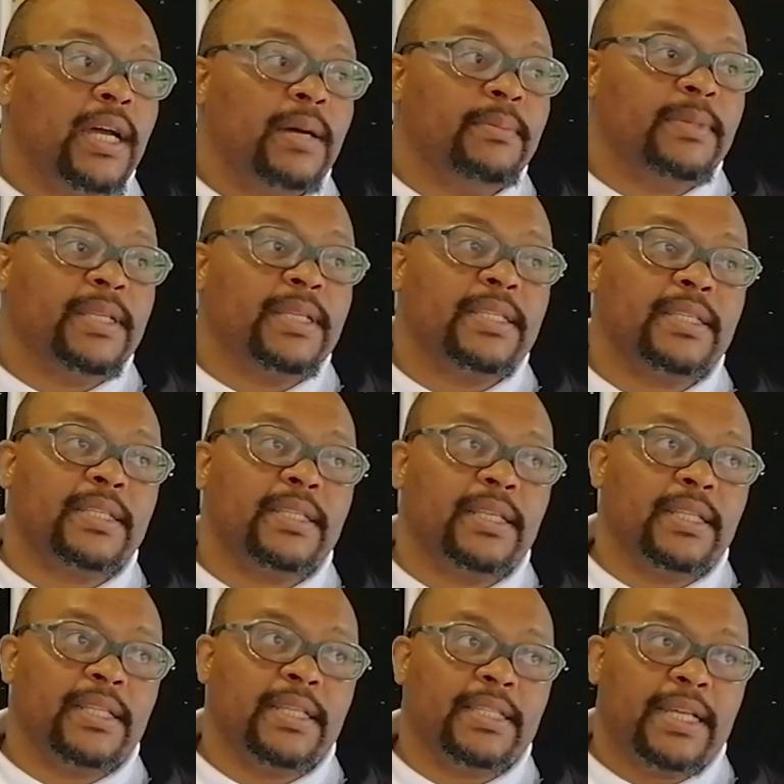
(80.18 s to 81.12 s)

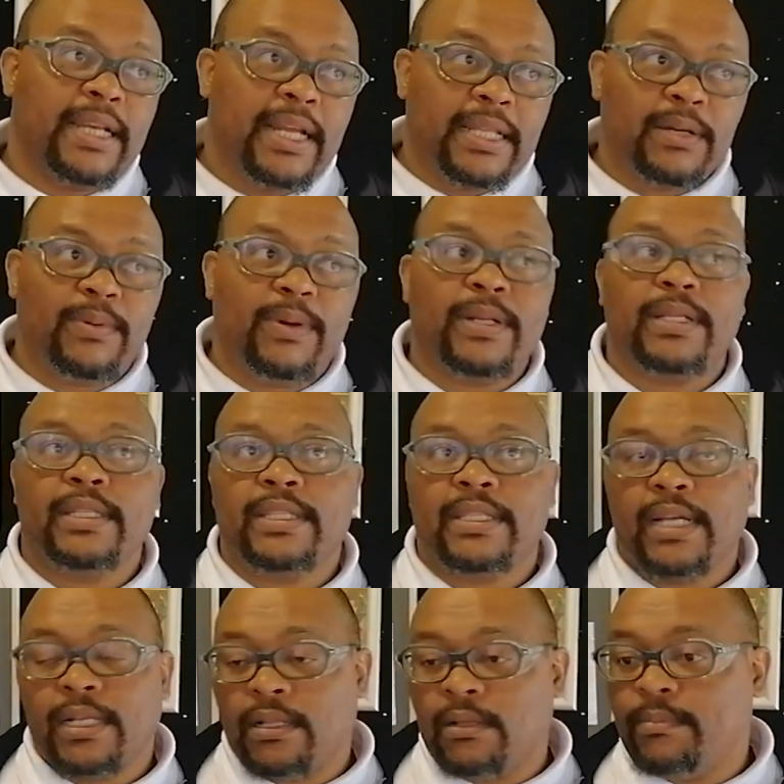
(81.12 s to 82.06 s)
There's another one, it's
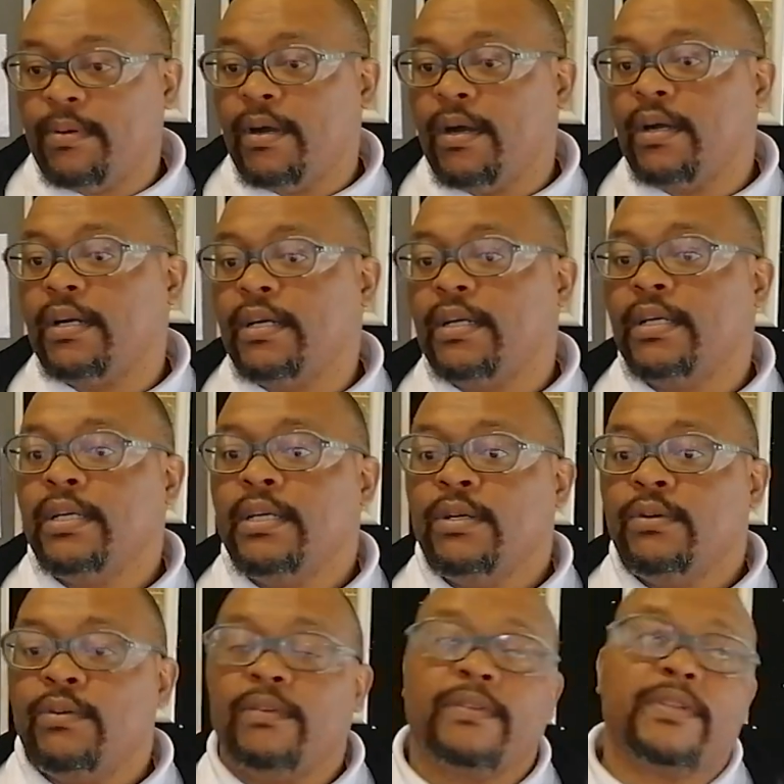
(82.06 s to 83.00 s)
Hardwood Park.
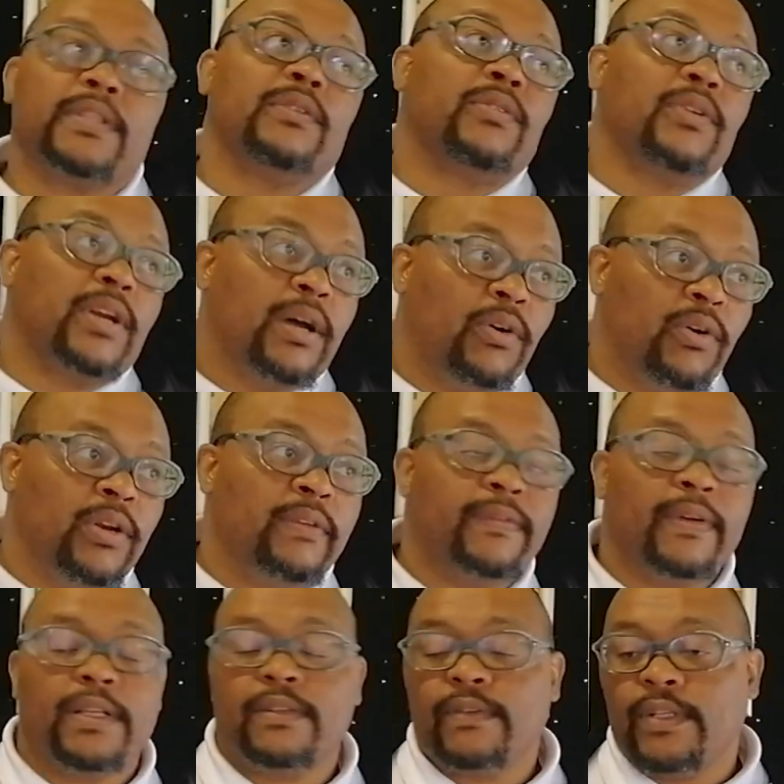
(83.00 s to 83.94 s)
We've still got our
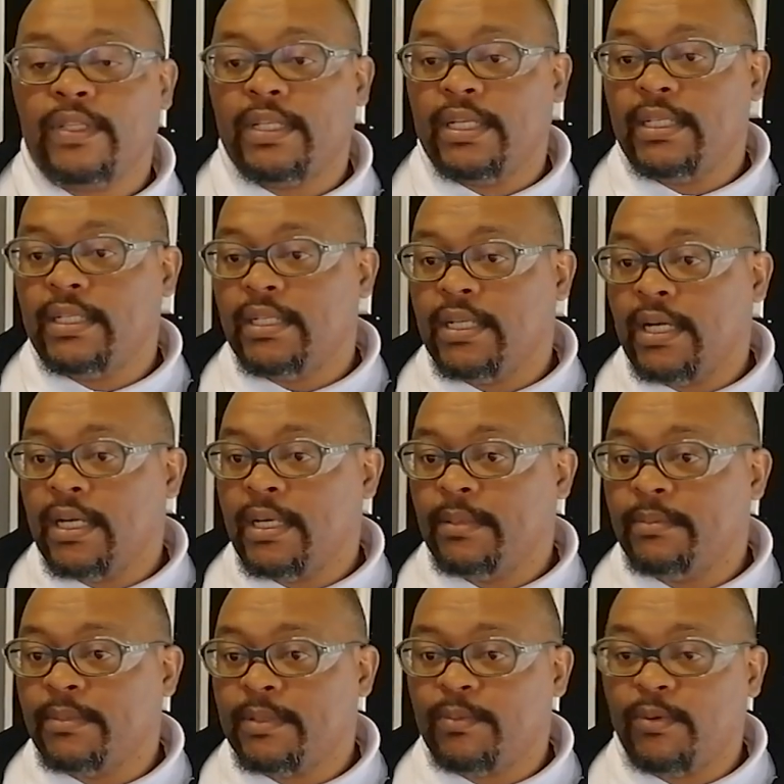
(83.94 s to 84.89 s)
Olifants for
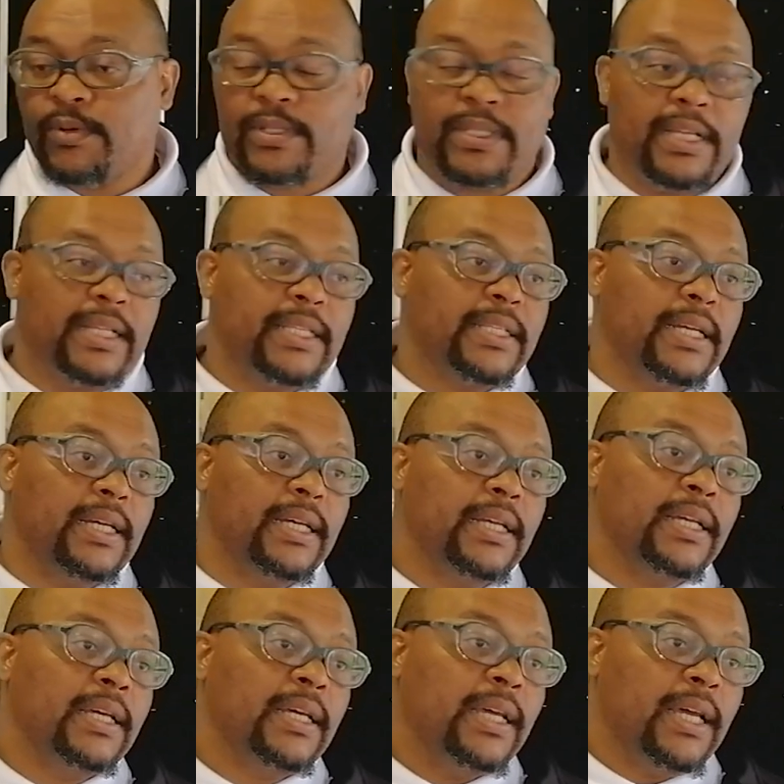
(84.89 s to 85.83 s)
the Sports Centre,
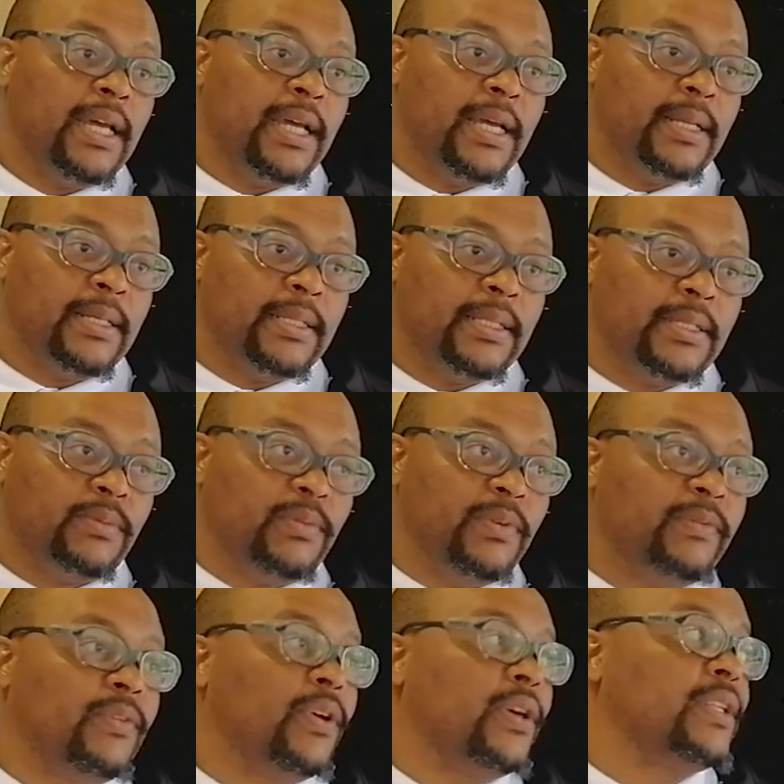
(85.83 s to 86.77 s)
and
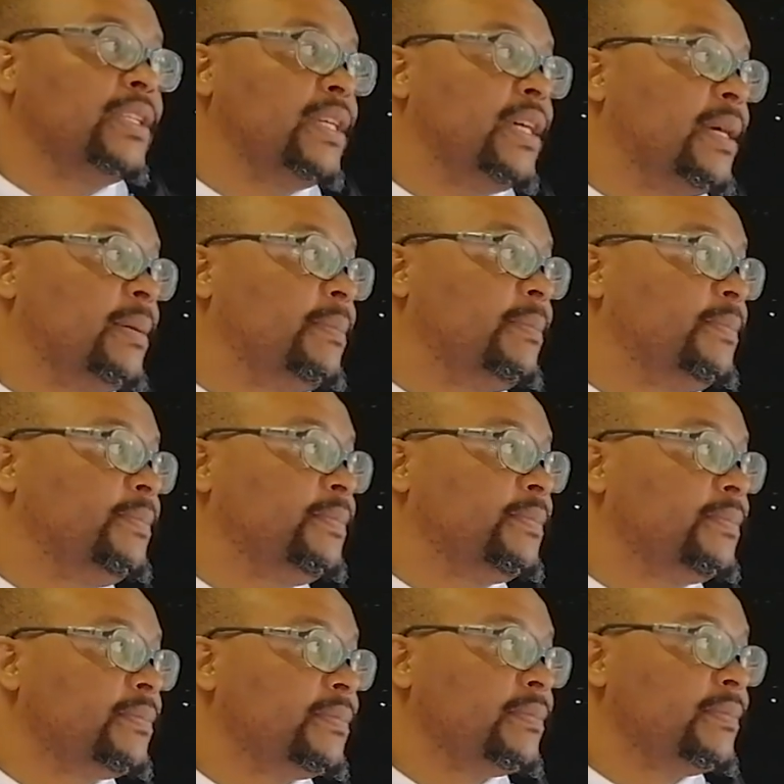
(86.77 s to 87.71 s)
we've got
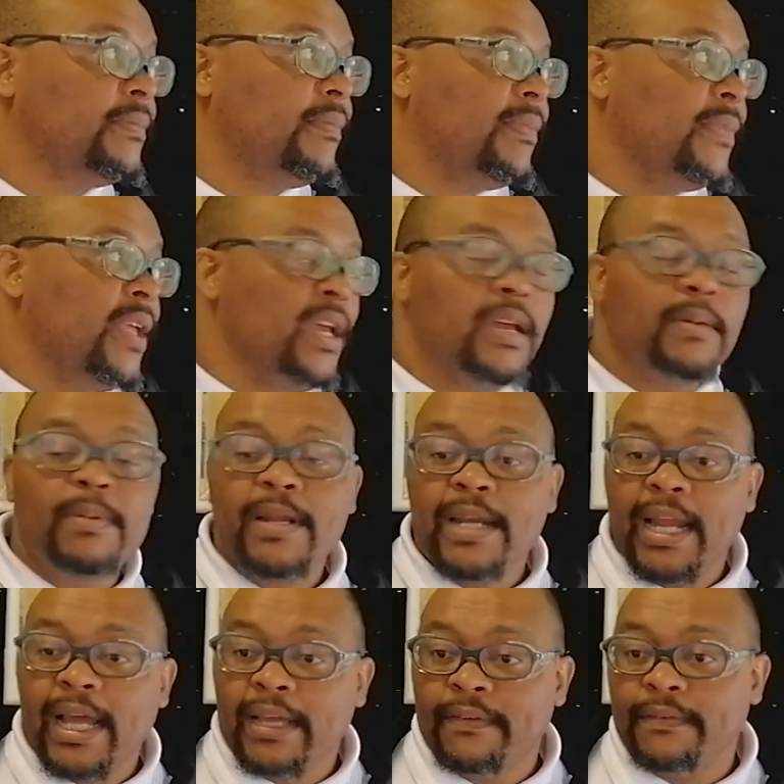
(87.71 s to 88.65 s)
Urban
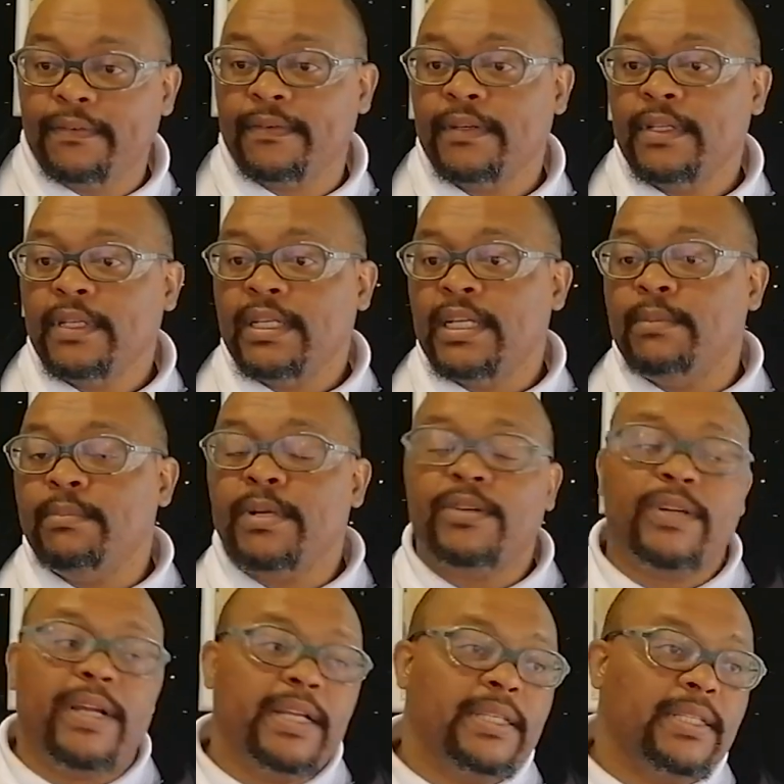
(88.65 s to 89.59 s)
Life in
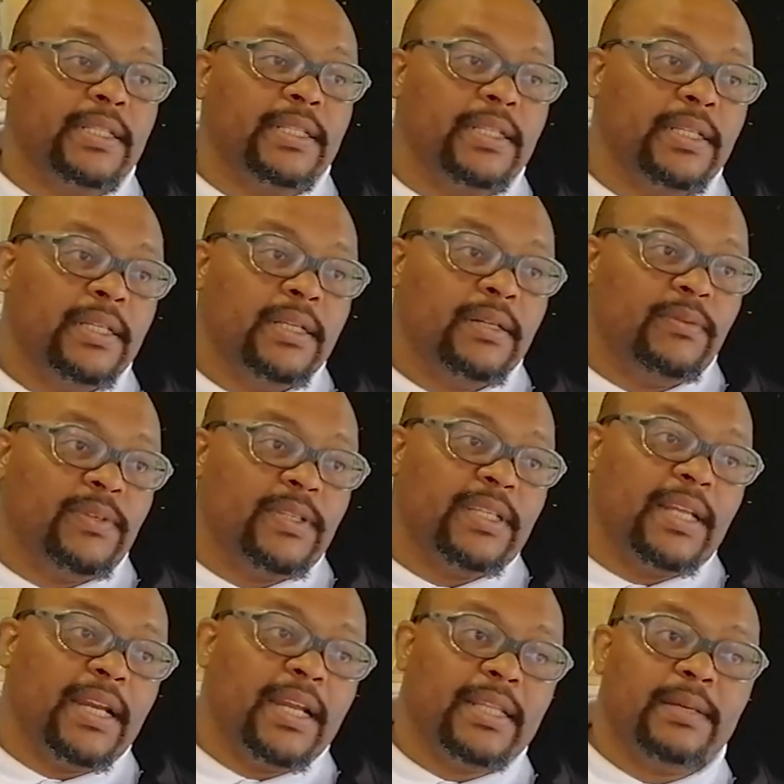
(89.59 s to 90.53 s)
Midrand, which is
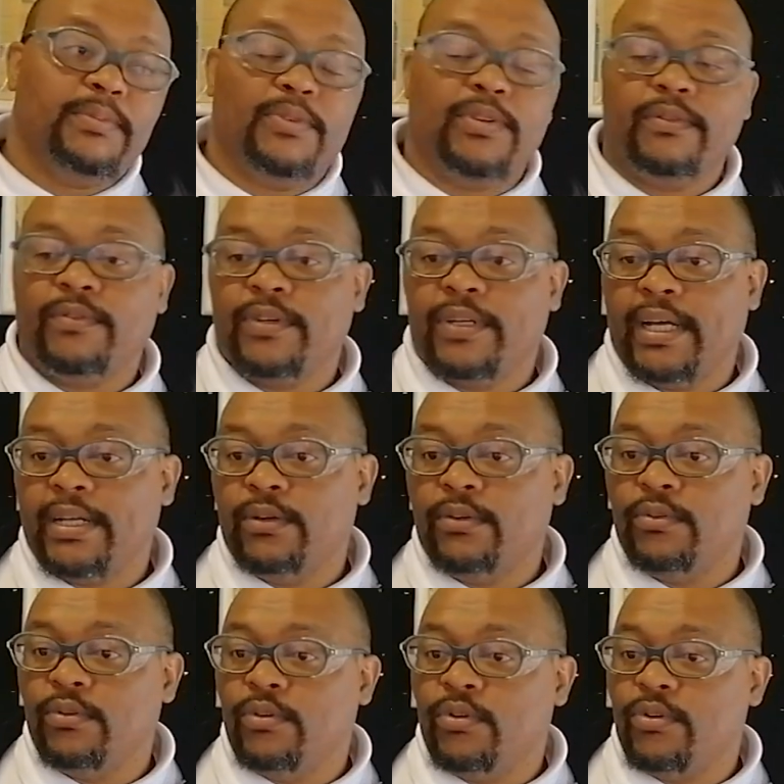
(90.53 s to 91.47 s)
another beautiful
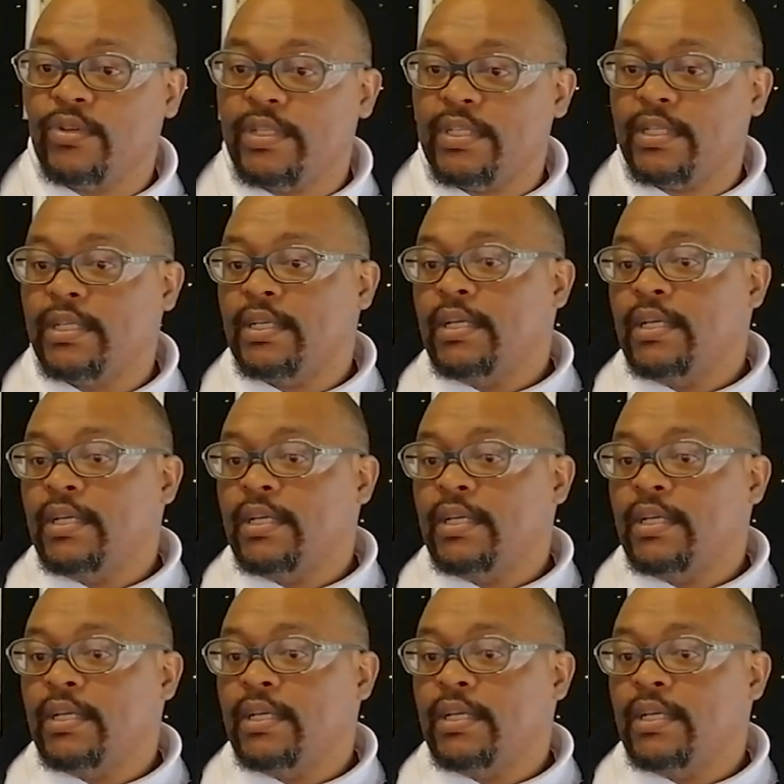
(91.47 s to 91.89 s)
9-hole course